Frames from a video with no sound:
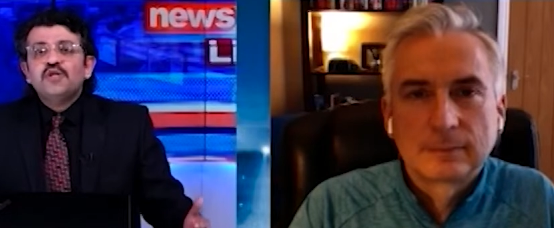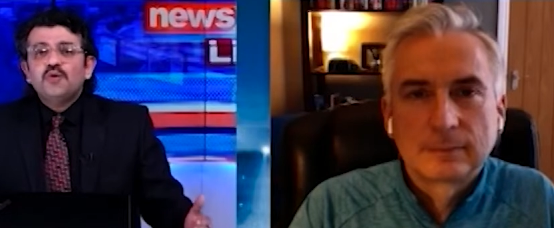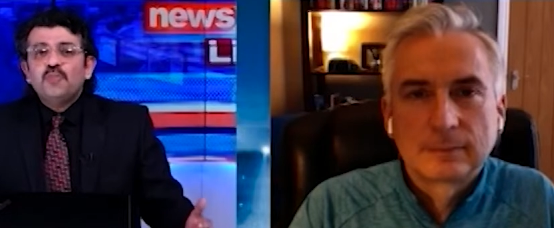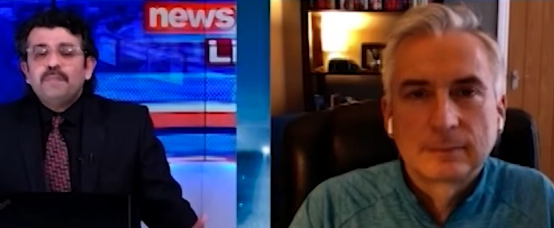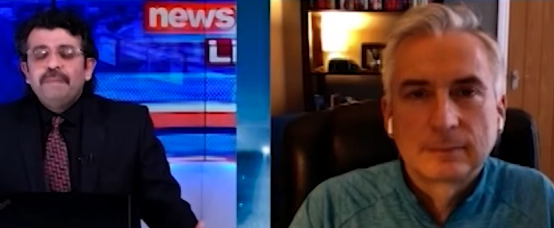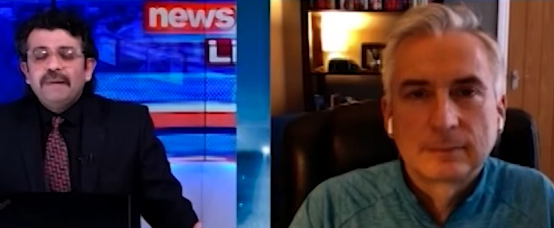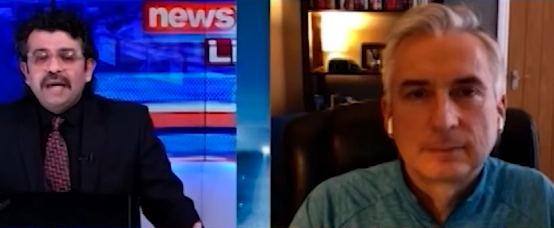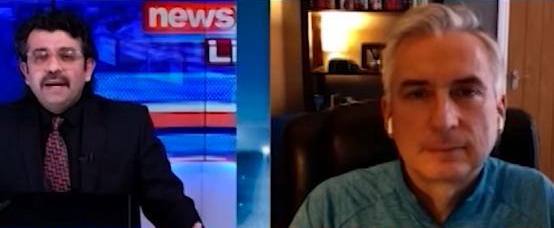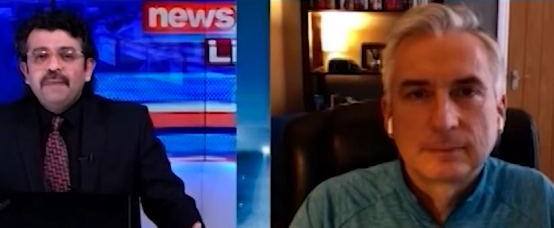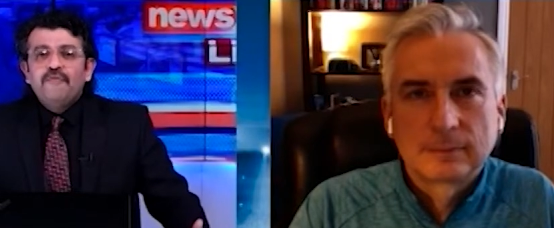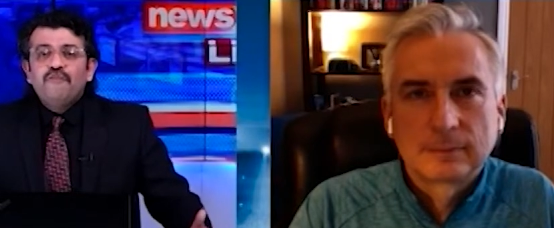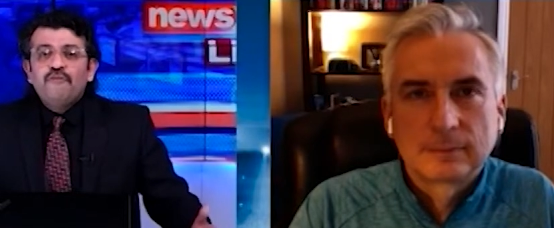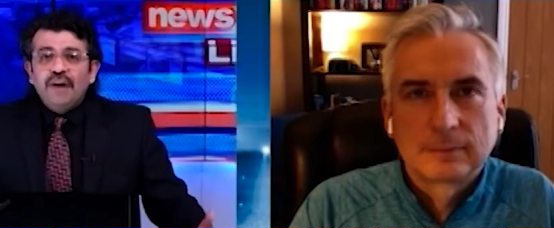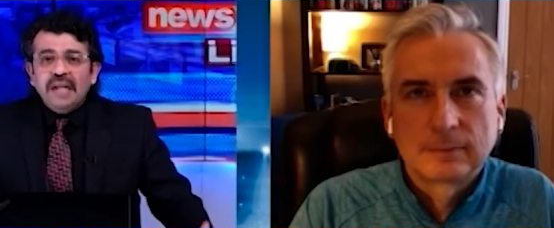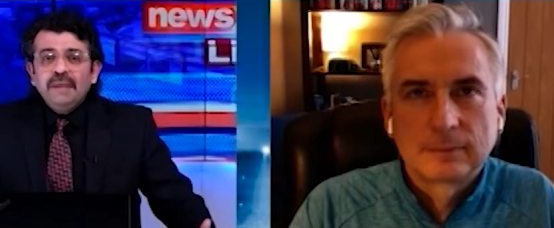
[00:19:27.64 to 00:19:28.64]
Speaker 1: to play
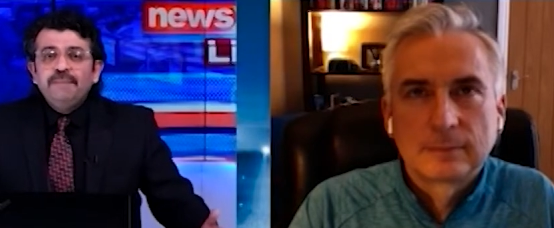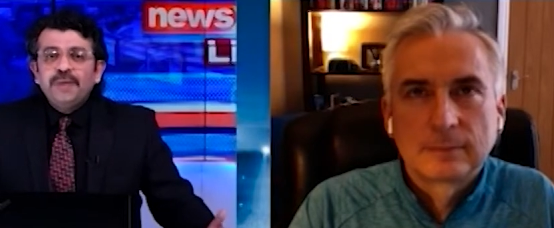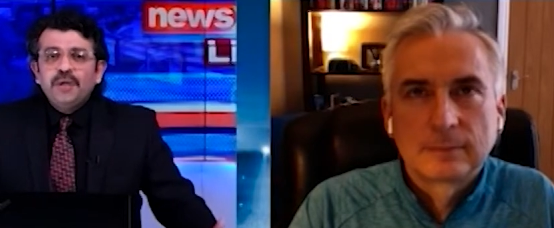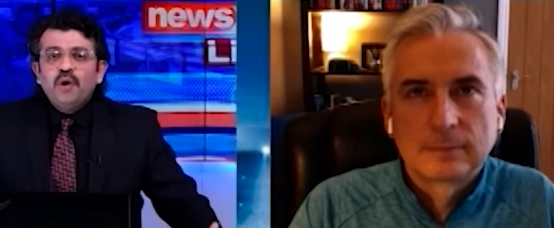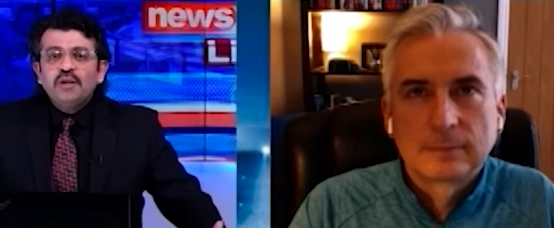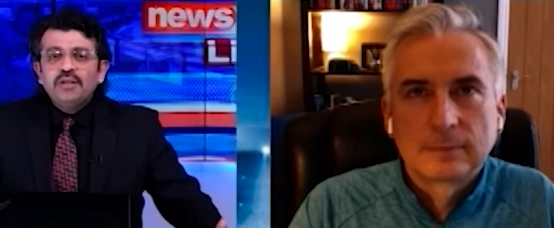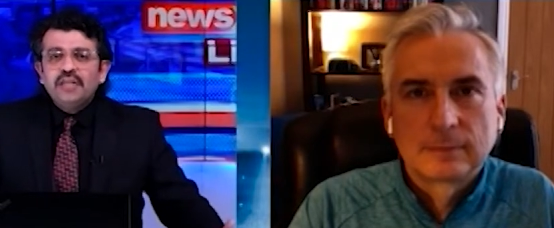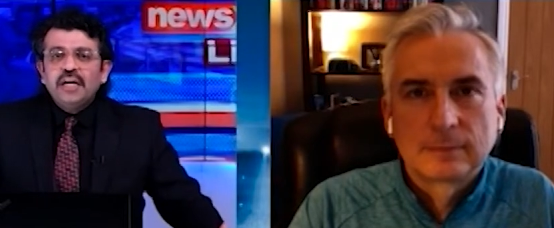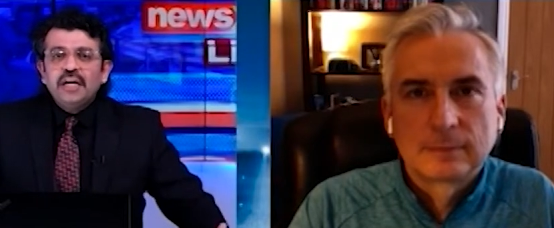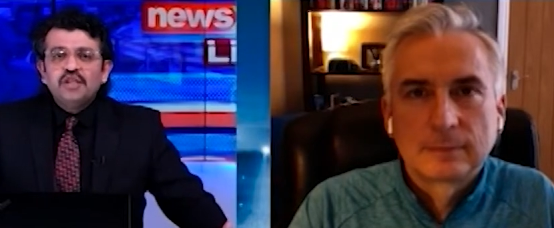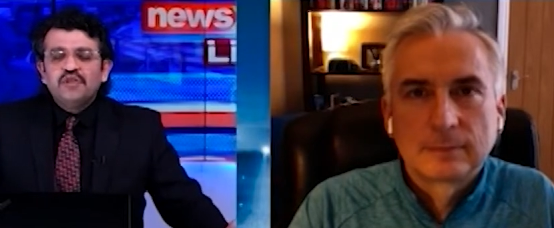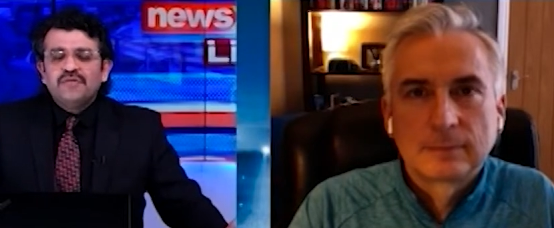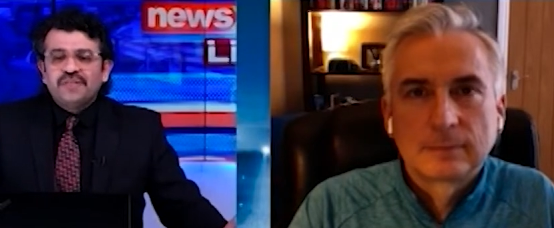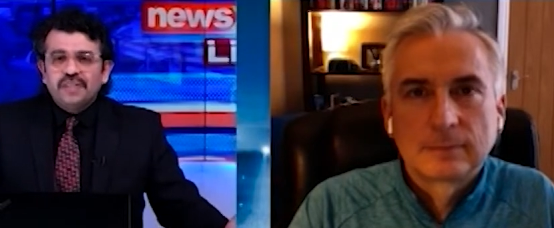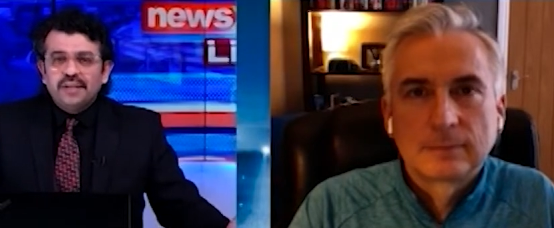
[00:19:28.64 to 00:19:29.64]
well beyond the age
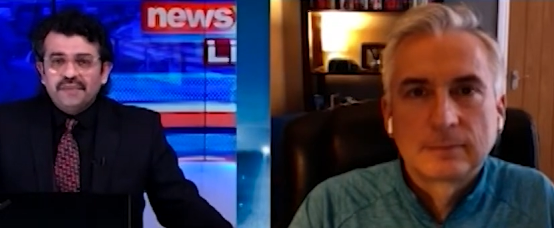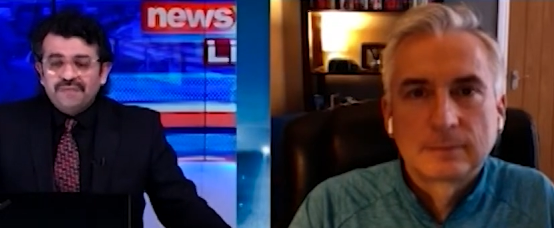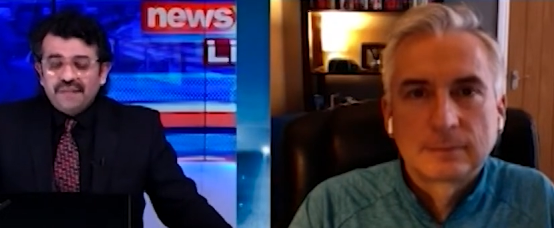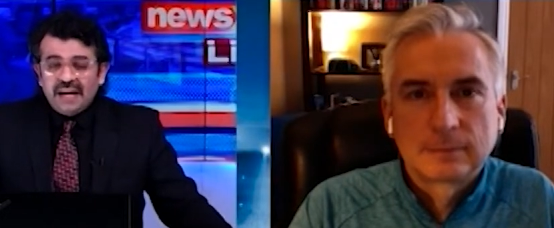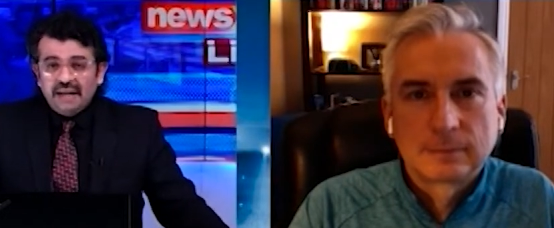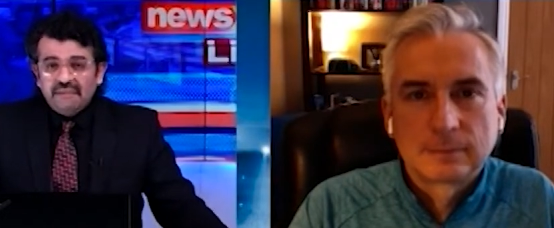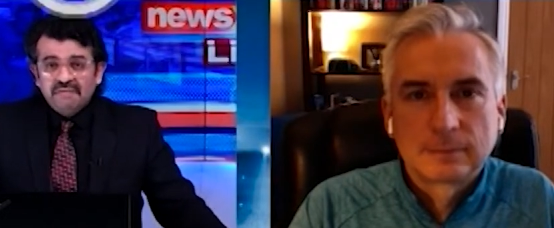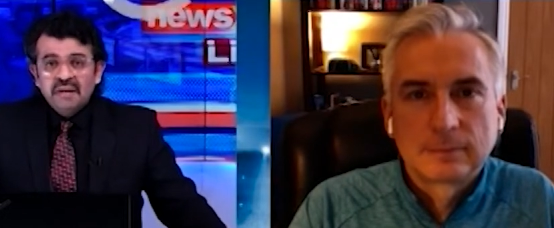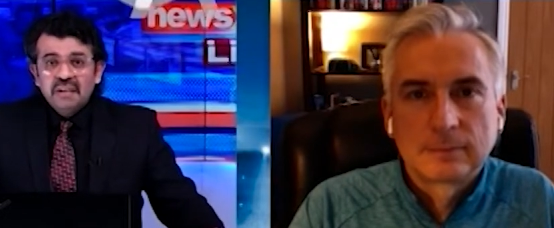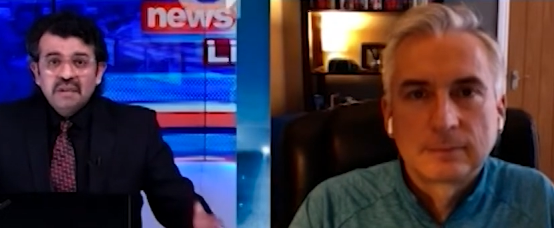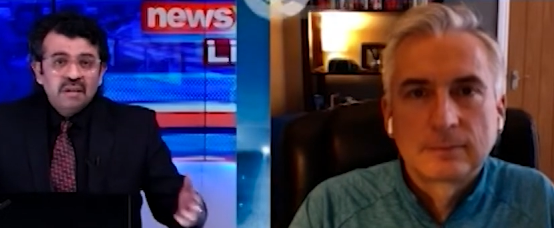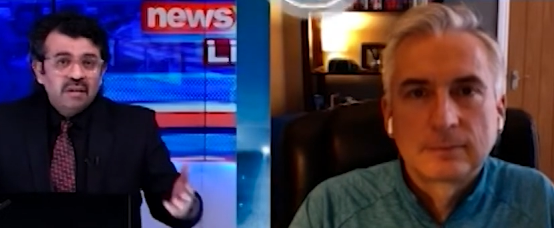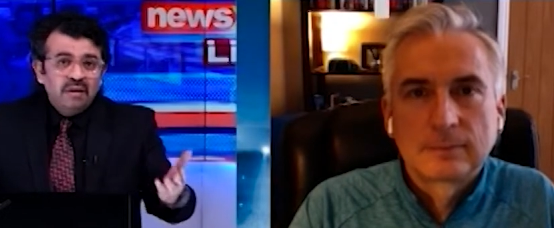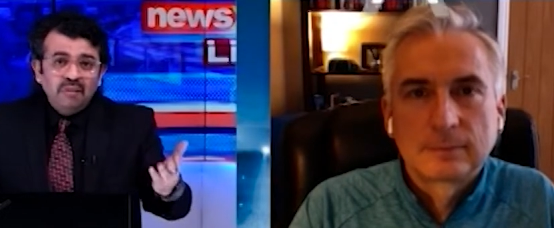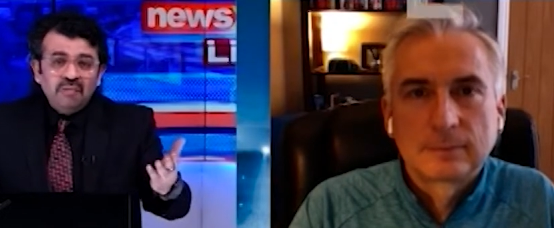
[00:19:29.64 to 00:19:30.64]
of 35?
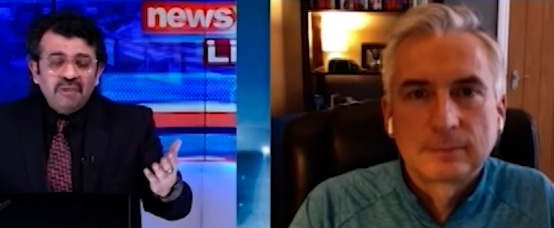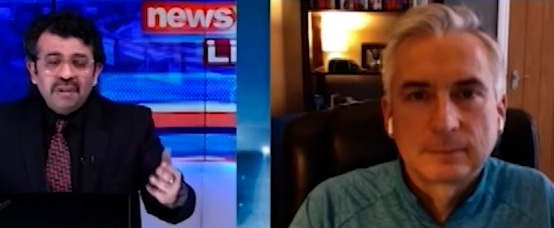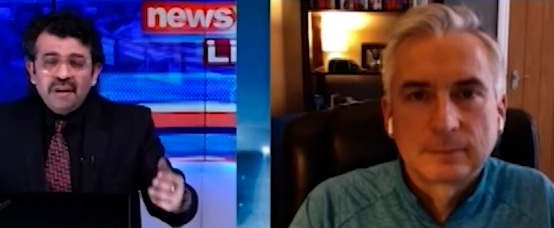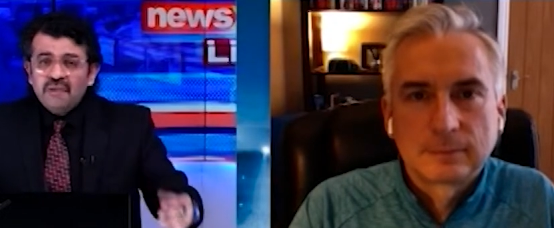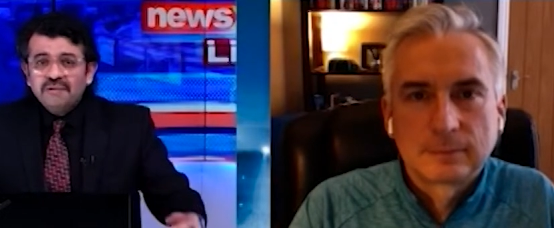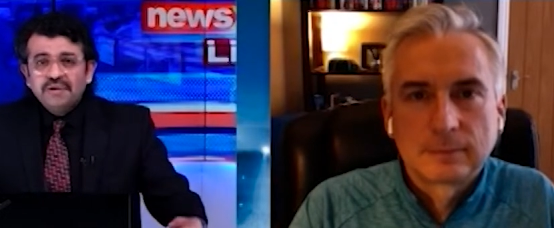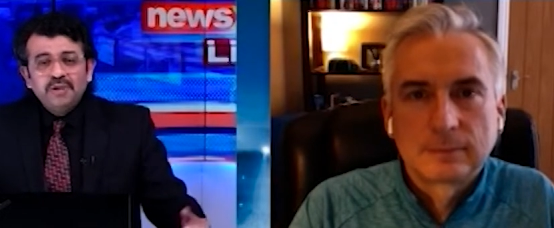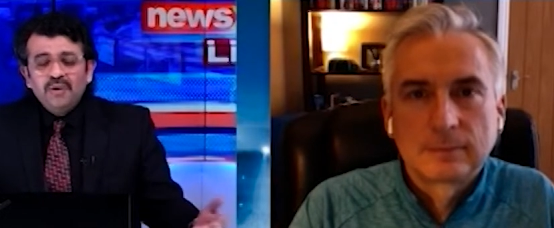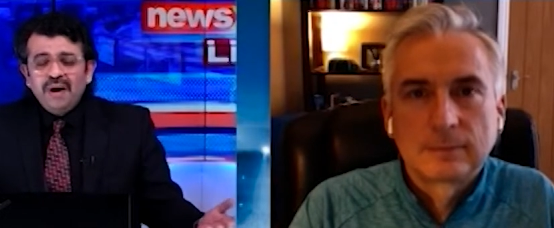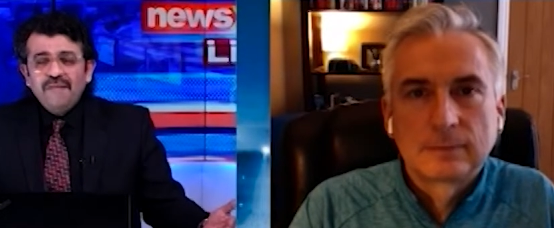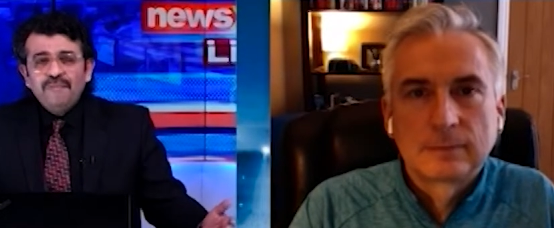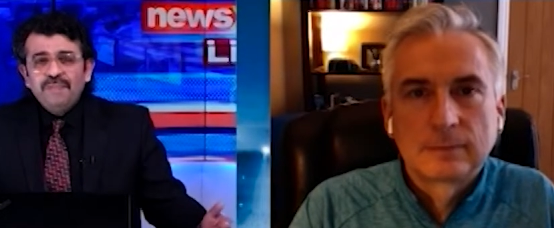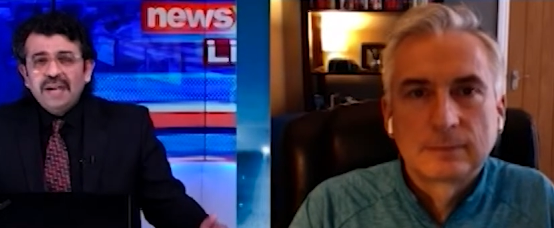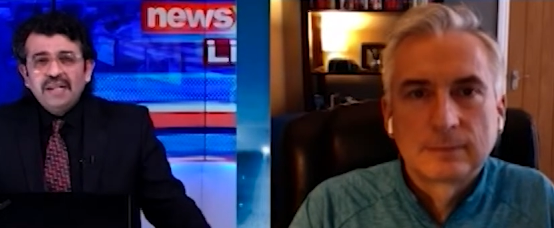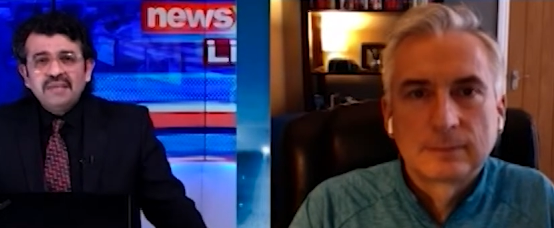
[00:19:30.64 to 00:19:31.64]
Look around, you
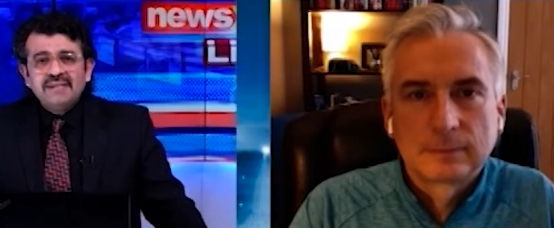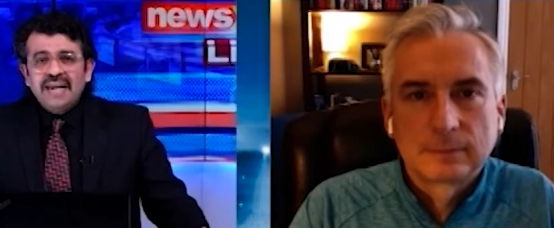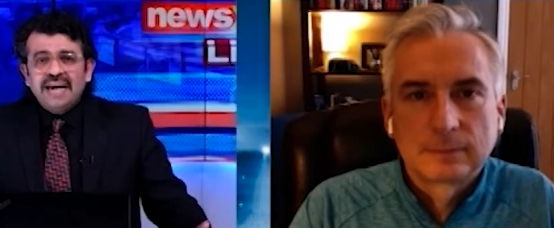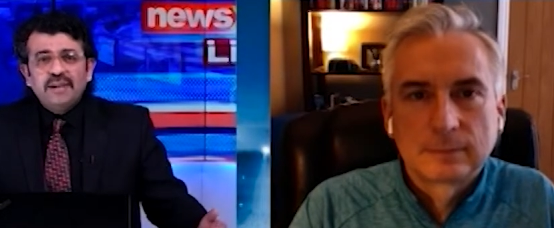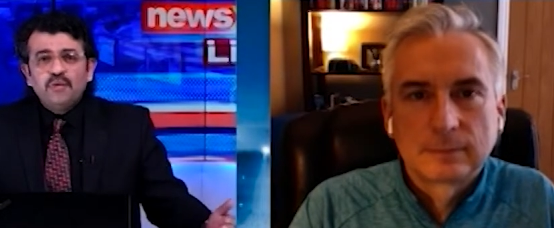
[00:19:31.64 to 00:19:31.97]
have players like